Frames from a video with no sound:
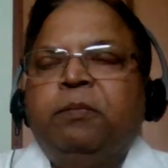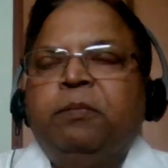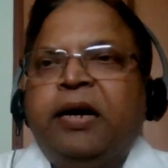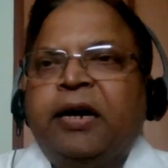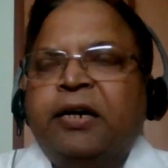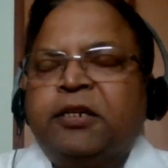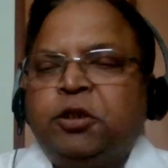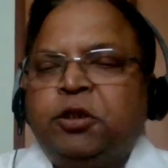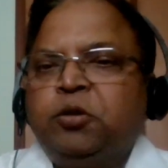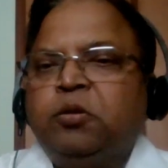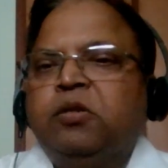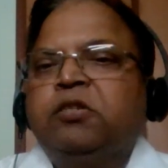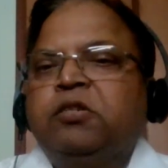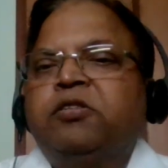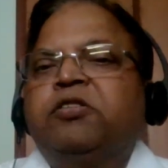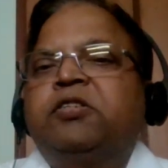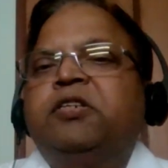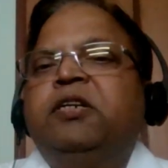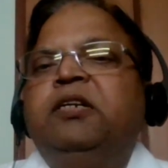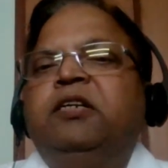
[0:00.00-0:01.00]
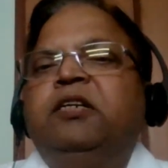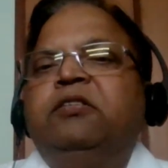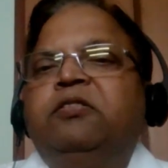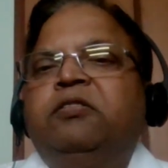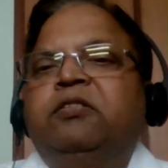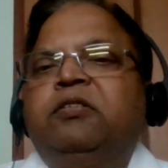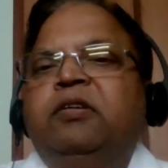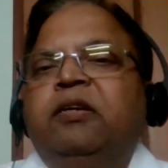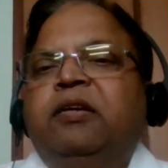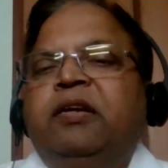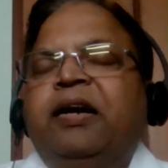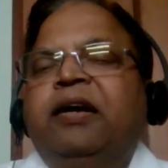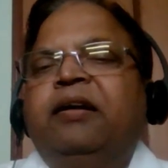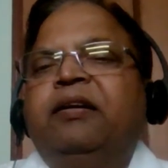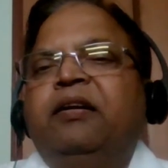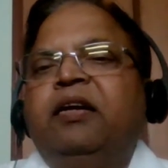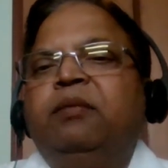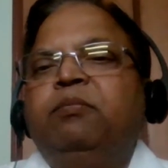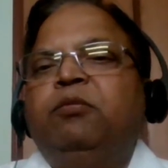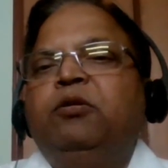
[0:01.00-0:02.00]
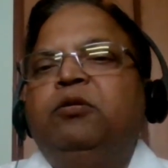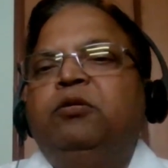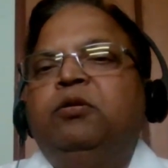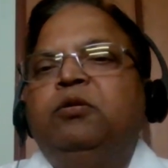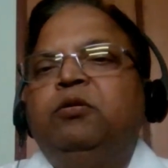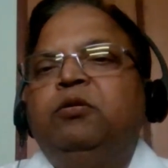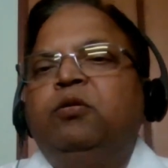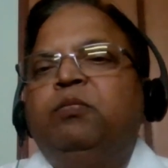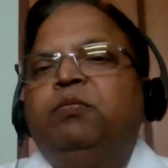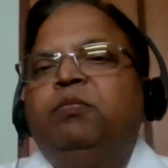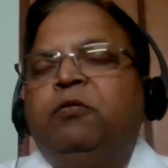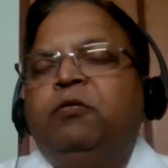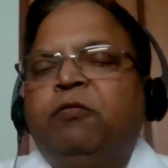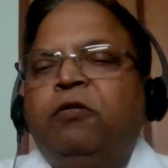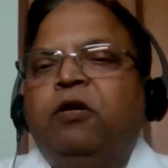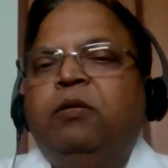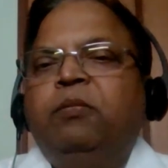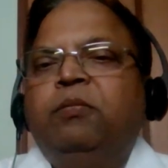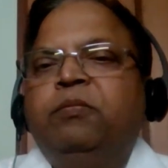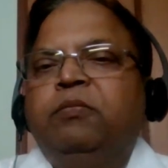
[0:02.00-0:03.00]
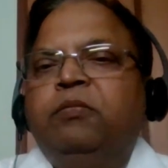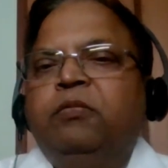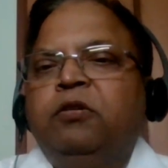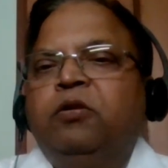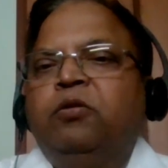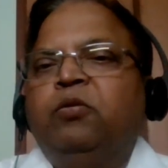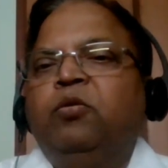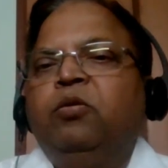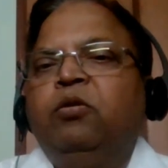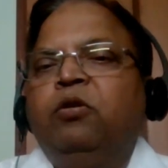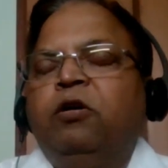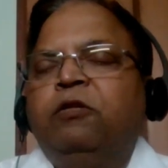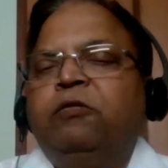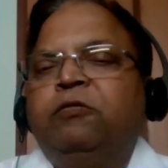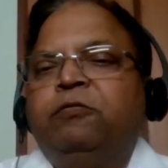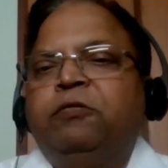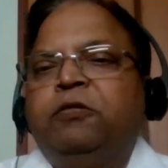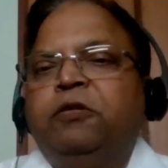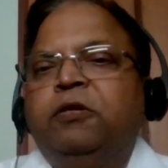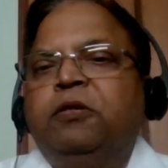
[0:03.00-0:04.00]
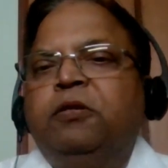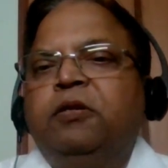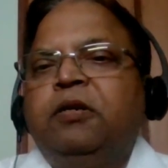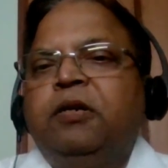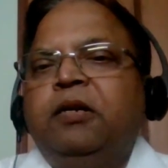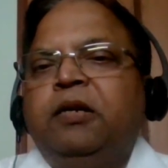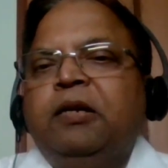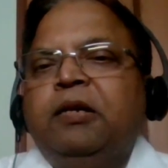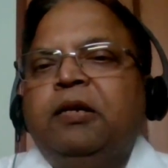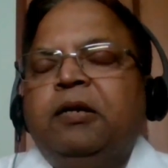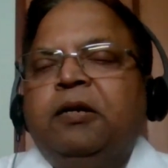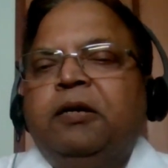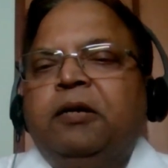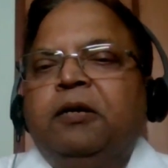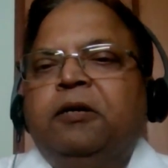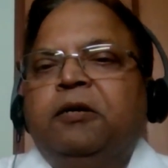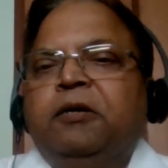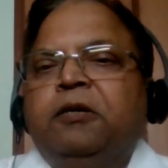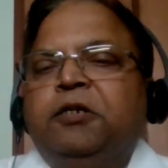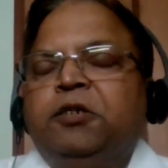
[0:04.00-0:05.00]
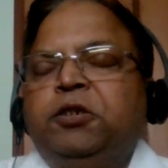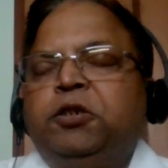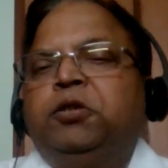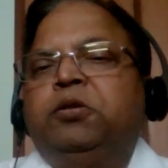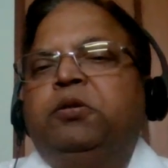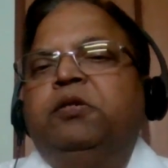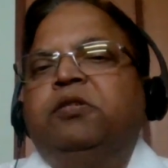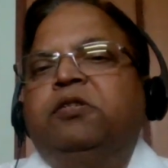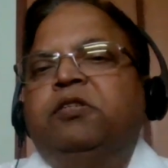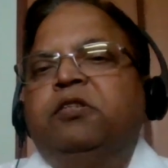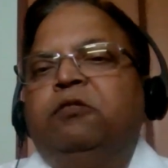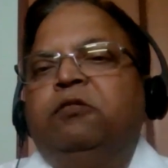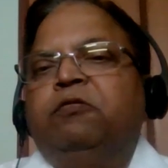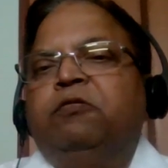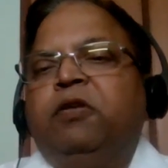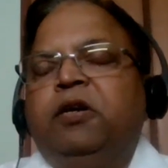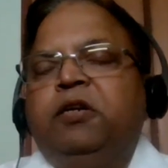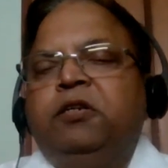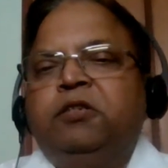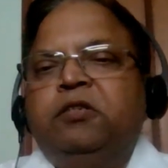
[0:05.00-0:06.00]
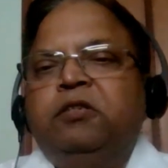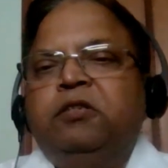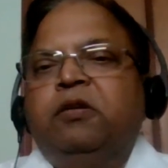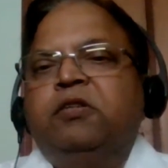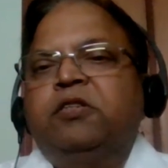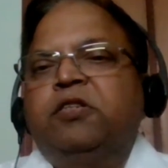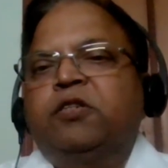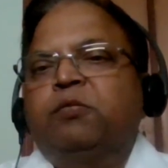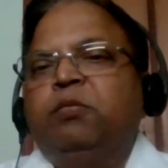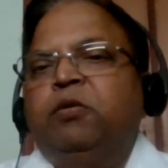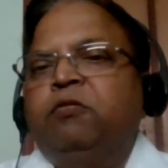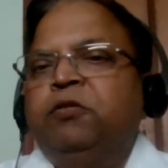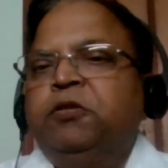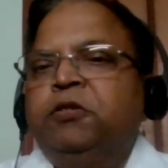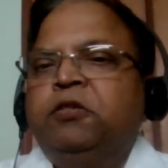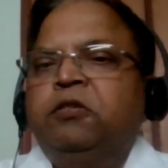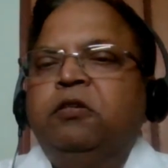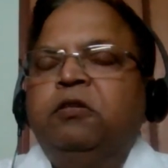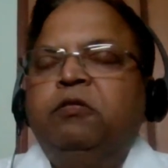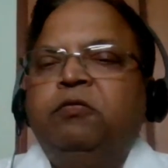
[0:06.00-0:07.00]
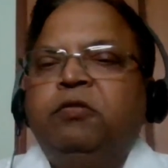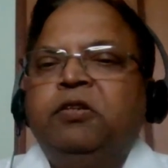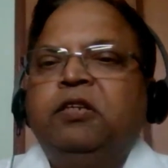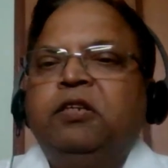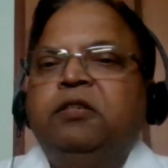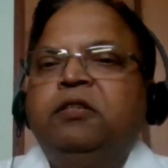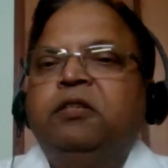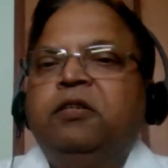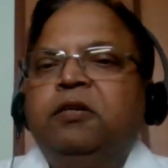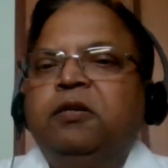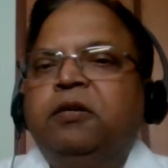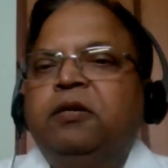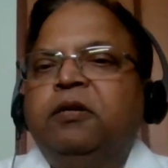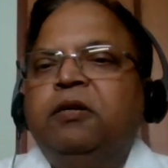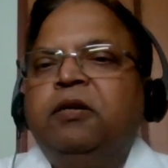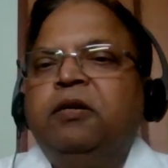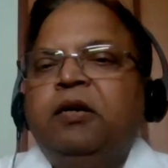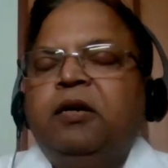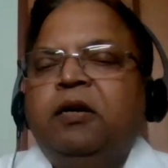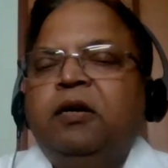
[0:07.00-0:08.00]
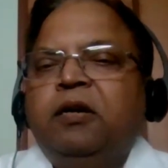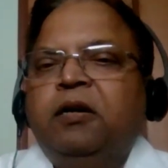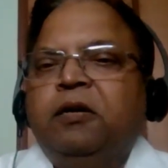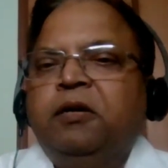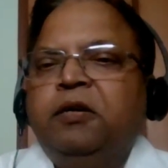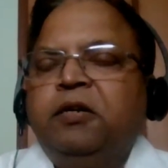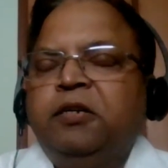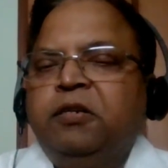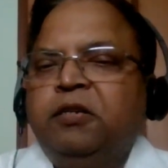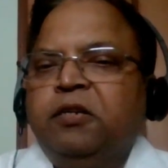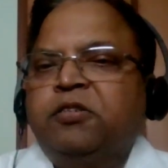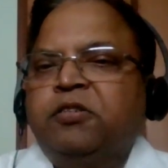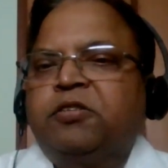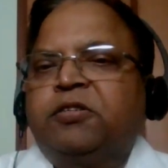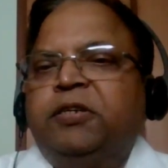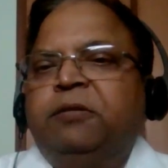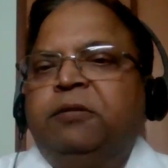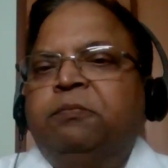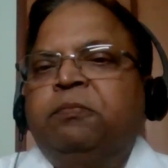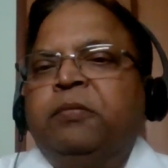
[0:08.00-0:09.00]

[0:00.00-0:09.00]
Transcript: actual studies can able to perform the role of insurance and financial risk professional within the industry.